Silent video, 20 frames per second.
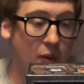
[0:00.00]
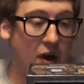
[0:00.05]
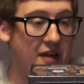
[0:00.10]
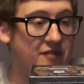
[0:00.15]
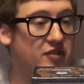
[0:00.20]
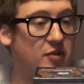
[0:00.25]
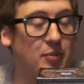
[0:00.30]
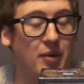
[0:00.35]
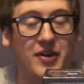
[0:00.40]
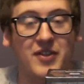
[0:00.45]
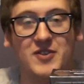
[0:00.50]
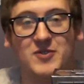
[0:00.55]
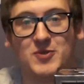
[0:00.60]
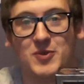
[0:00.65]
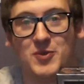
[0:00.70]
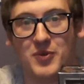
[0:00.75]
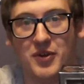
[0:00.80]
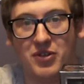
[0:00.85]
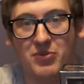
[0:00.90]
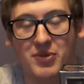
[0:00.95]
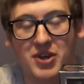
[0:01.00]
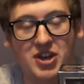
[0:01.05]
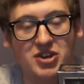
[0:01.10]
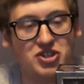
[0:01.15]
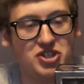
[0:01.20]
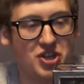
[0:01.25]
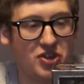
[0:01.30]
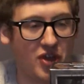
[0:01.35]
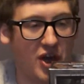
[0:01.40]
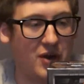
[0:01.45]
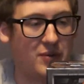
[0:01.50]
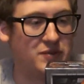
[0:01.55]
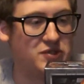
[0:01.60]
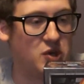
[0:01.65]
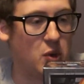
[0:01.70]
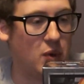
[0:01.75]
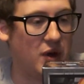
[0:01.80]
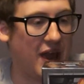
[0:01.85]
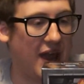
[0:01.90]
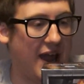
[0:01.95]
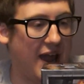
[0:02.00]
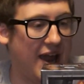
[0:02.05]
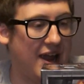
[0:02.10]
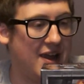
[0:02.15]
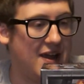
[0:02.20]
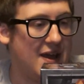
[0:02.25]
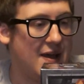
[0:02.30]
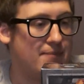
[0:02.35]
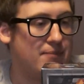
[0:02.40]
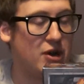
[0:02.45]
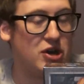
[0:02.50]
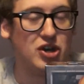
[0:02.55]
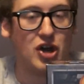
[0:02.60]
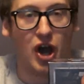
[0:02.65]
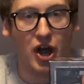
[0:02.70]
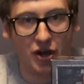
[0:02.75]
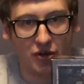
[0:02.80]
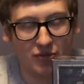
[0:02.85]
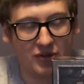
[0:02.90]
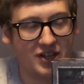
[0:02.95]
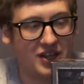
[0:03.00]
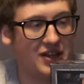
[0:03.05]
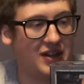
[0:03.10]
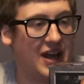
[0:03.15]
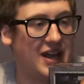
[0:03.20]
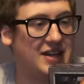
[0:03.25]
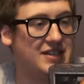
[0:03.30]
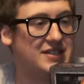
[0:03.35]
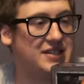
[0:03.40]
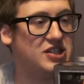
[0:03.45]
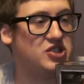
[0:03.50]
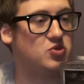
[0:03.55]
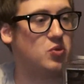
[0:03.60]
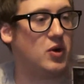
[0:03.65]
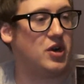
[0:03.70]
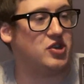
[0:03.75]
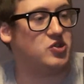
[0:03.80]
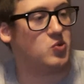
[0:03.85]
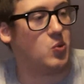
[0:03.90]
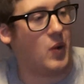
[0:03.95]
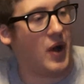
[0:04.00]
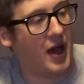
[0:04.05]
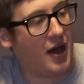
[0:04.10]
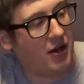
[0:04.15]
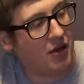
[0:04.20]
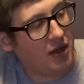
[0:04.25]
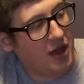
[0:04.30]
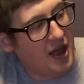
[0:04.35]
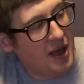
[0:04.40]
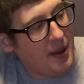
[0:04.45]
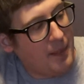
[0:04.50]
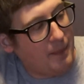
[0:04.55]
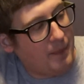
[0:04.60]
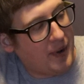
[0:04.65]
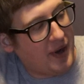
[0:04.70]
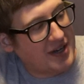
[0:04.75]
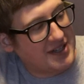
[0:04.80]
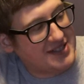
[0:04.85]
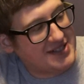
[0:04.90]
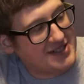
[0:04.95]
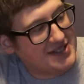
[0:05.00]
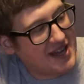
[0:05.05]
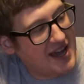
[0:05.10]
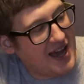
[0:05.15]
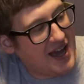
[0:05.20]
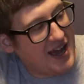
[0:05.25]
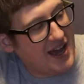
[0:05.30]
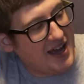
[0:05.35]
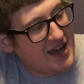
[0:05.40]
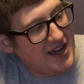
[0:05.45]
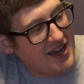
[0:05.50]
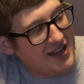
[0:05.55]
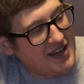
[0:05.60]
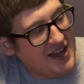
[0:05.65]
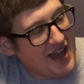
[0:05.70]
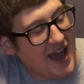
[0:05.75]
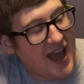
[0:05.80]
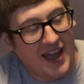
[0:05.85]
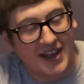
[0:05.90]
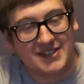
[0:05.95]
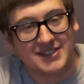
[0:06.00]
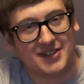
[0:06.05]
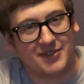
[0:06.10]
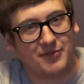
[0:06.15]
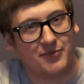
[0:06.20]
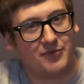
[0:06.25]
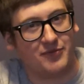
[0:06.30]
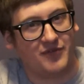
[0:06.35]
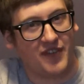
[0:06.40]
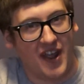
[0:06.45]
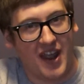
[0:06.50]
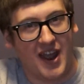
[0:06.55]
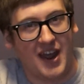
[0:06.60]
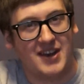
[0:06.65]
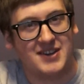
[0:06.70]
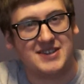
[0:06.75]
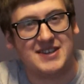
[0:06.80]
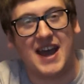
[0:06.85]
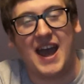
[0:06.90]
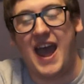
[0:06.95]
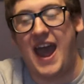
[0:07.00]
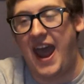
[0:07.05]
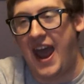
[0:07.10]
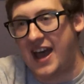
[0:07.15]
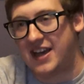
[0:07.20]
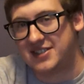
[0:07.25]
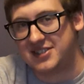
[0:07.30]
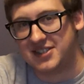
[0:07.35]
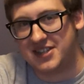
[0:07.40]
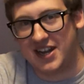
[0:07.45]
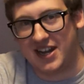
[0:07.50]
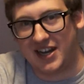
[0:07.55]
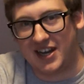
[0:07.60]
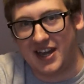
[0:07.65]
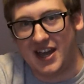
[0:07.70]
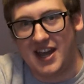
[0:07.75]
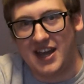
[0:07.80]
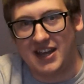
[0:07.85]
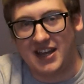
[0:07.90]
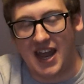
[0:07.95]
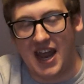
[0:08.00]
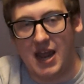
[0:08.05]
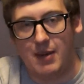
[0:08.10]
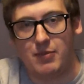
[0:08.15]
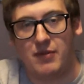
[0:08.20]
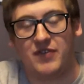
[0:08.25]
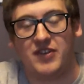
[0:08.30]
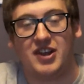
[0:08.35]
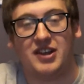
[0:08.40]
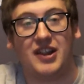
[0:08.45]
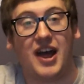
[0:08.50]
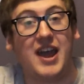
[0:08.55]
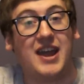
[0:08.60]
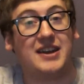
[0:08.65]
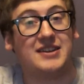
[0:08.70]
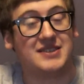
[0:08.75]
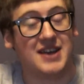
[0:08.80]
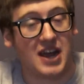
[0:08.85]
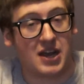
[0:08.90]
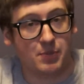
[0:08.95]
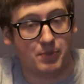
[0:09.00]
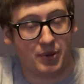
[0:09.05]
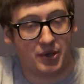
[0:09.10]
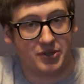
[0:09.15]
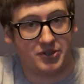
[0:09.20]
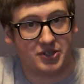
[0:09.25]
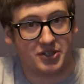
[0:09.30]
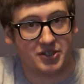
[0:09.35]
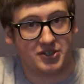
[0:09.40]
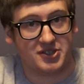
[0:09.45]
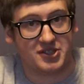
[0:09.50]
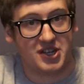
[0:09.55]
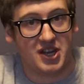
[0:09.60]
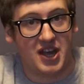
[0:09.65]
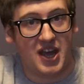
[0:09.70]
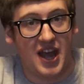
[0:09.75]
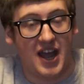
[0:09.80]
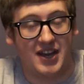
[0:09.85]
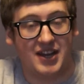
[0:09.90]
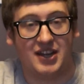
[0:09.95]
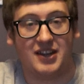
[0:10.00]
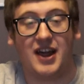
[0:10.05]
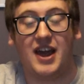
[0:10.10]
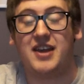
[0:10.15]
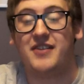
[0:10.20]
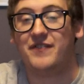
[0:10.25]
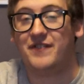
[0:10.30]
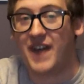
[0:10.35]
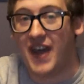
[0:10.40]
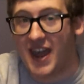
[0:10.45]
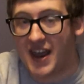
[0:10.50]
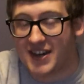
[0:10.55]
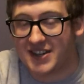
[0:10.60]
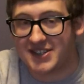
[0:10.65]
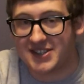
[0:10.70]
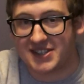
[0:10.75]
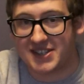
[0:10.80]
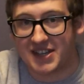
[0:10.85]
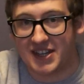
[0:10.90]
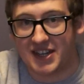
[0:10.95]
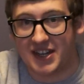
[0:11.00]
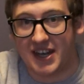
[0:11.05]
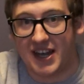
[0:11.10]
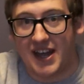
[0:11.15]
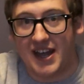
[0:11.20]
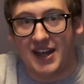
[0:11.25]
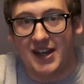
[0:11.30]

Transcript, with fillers: wife to play this one with me, and she thought it was okay. My daughter really likes this one as well. But uh, yeah, it's a fantastic game. If you like deck builders and you like fantasy,